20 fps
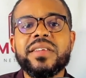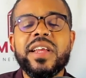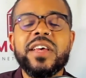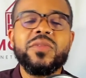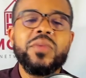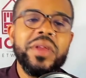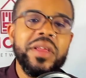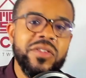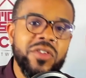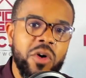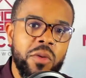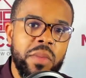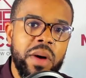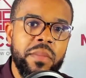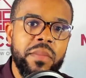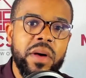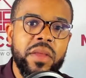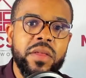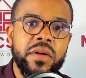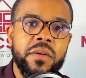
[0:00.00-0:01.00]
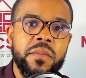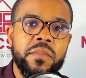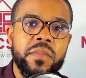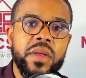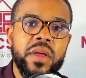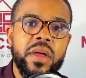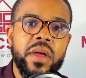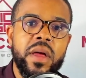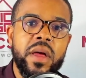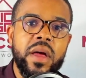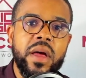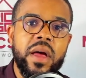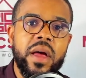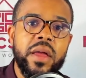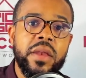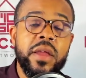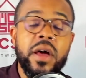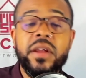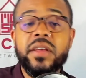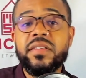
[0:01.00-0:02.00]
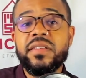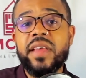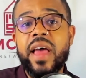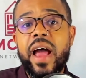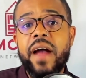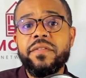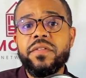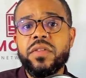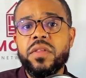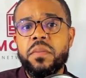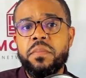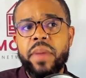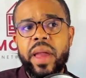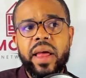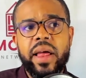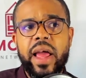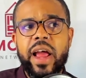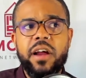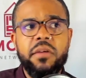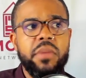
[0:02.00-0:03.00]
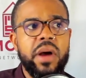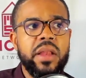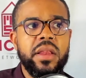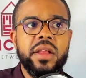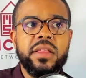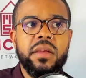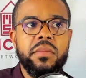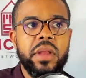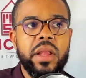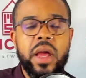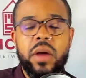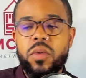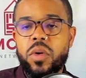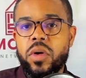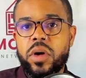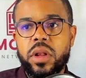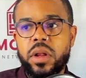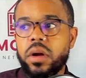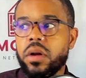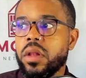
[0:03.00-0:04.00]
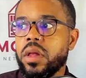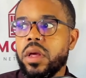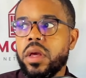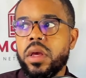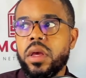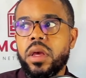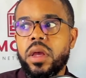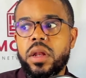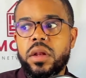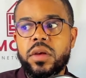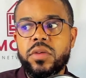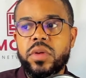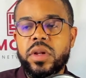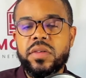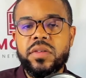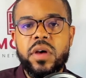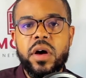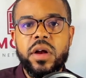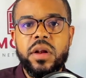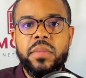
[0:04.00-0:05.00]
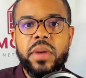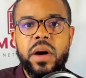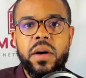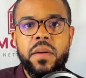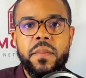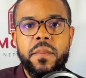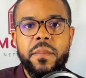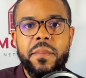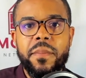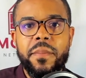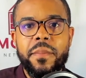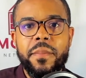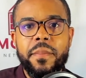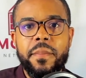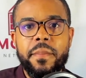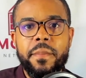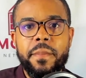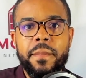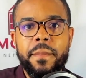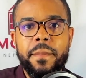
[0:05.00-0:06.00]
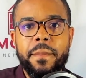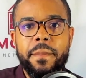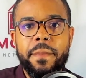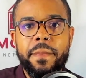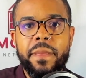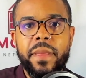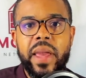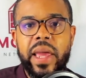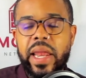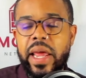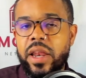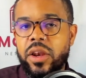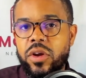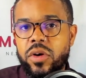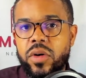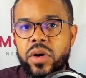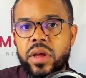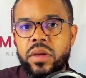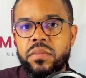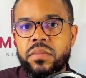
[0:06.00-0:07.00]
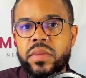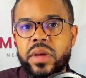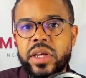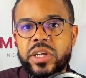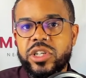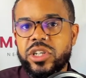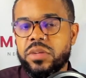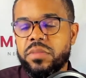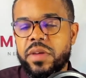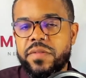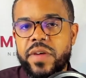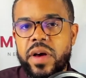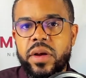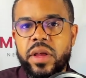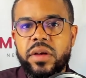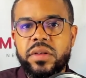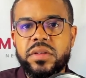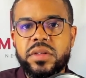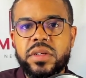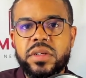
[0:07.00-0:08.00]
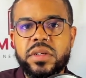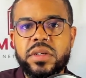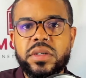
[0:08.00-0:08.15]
That's what he told my mother. Now, this is after the bail. Everybody looked at me like, well, clearly he knows what he's talking about. He didn't do it. He shouldn't be found guilty.